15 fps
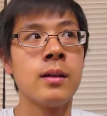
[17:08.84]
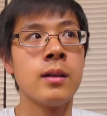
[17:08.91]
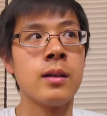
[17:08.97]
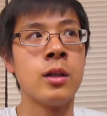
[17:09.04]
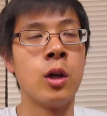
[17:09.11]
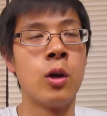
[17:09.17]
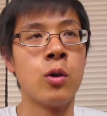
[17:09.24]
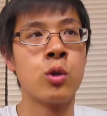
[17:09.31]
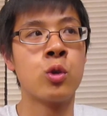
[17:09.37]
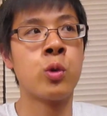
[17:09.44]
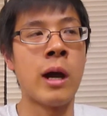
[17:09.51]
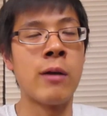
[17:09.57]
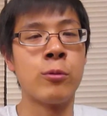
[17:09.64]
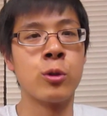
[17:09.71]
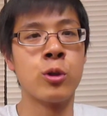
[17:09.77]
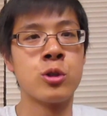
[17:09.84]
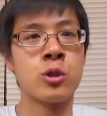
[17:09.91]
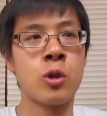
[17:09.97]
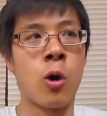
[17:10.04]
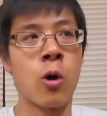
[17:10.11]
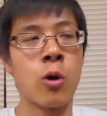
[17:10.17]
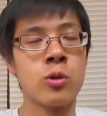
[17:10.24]
you know, travel to
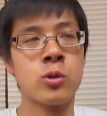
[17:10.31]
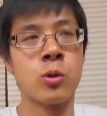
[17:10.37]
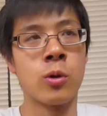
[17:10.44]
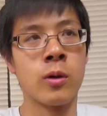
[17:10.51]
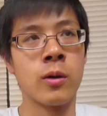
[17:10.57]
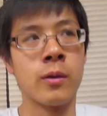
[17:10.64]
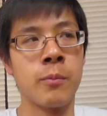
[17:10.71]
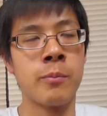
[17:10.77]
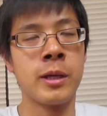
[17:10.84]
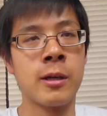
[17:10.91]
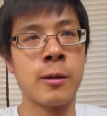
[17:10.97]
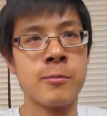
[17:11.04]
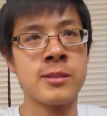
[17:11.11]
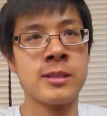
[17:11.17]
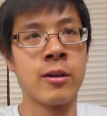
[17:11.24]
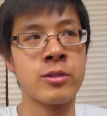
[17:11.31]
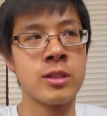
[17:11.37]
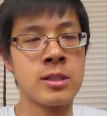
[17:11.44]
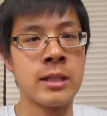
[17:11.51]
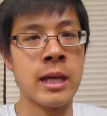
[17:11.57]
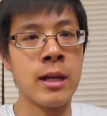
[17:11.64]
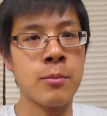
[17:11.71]
stars or become
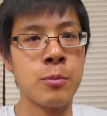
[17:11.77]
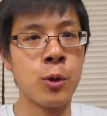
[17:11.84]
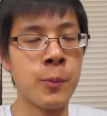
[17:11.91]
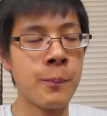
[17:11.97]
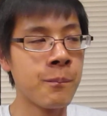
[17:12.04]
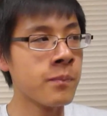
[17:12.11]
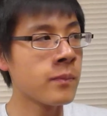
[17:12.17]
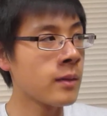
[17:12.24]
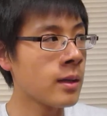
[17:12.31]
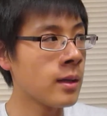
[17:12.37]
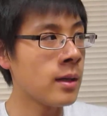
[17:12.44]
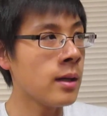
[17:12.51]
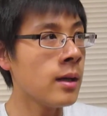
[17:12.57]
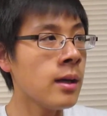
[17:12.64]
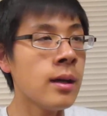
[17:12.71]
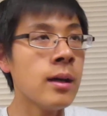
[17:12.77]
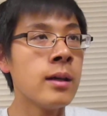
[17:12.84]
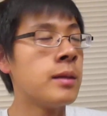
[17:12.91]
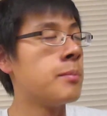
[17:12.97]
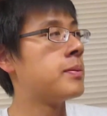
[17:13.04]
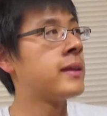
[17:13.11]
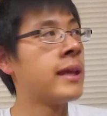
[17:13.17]
self-sustainable.
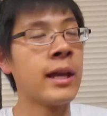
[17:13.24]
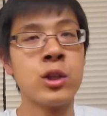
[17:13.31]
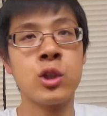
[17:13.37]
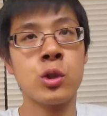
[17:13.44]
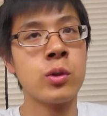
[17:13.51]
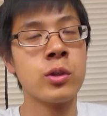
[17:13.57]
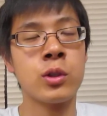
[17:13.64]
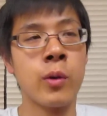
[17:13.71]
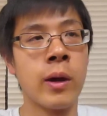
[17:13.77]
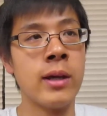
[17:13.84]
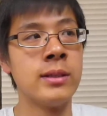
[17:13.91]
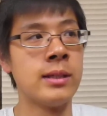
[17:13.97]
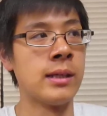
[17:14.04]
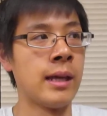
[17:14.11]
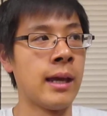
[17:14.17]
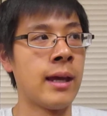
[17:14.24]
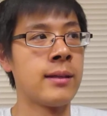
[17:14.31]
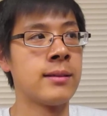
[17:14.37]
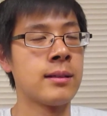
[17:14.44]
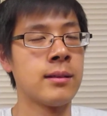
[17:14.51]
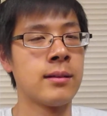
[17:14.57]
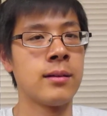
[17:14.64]
The potential is crazy,
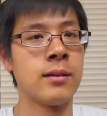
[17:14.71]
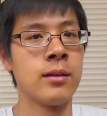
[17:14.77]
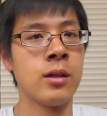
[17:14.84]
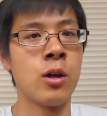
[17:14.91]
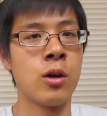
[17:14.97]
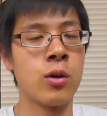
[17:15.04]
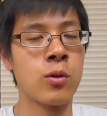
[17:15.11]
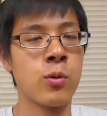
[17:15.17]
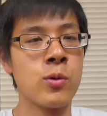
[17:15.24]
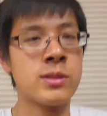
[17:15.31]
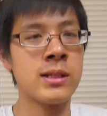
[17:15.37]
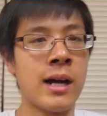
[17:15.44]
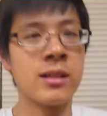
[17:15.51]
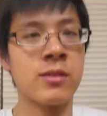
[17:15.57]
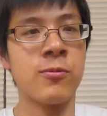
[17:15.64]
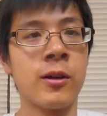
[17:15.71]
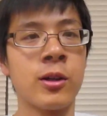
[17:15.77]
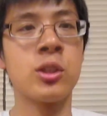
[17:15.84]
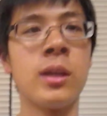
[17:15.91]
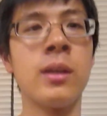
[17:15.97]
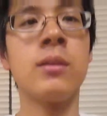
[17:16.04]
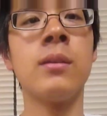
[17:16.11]
and you know, through science
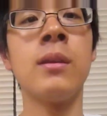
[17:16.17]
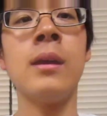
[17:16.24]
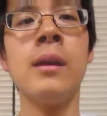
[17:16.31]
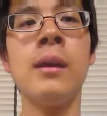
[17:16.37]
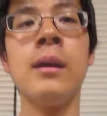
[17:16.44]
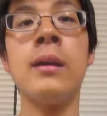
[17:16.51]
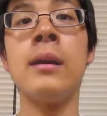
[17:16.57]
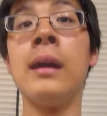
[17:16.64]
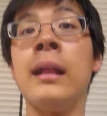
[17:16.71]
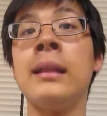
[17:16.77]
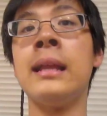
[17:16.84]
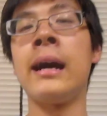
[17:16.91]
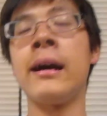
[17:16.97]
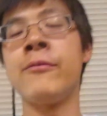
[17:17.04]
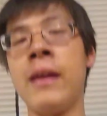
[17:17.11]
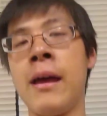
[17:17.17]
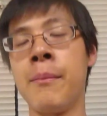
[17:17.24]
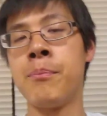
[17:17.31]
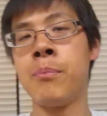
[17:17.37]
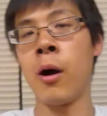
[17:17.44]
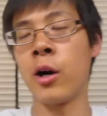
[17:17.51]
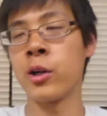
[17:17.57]
fiction, a lot of
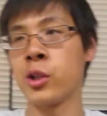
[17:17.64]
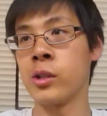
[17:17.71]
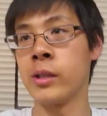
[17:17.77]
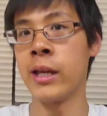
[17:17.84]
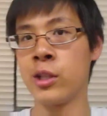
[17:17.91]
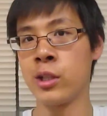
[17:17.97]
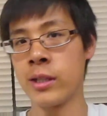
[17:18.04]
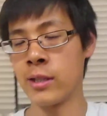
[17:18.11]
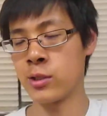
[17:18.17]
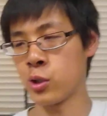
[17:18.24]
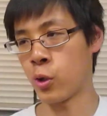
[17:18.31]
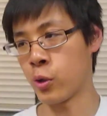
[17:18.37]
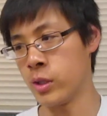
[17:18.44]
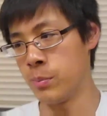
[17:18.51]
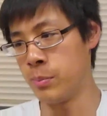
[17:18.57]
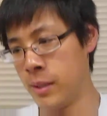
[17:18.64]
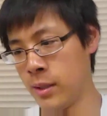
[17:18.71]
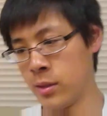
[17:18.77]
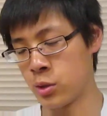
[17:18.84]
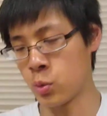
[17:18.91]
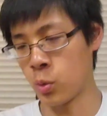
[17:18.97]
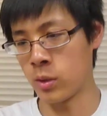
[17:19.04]
that postulation has already
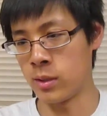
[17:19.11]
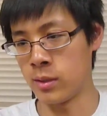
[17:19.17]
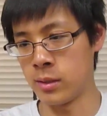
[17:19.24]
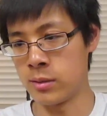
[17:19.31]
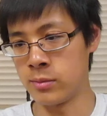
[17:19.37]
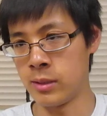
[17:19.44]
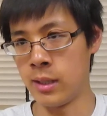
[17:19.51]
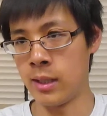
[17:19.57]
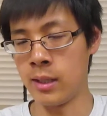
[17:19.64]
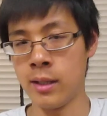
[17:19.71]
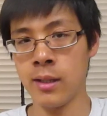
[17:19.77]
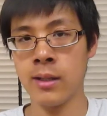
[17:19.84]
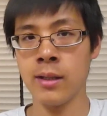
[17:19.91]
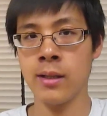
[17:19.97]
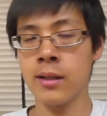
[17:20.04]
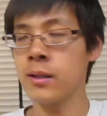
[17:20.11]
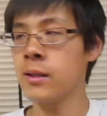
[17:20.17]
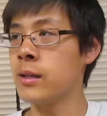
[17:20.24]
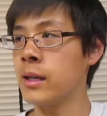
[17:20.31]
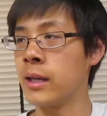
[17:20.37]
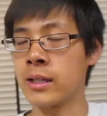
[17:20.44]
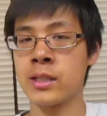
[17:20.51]
been sort of uh,
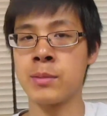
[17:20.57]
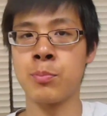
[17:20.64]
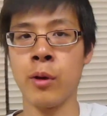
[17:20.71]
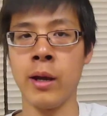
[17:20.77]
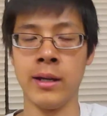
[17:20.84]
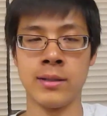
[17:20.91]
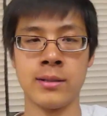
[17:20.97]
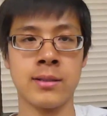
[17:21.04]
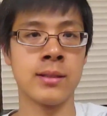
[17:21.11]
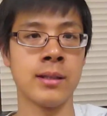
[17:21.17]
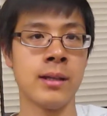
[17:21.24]
expressed,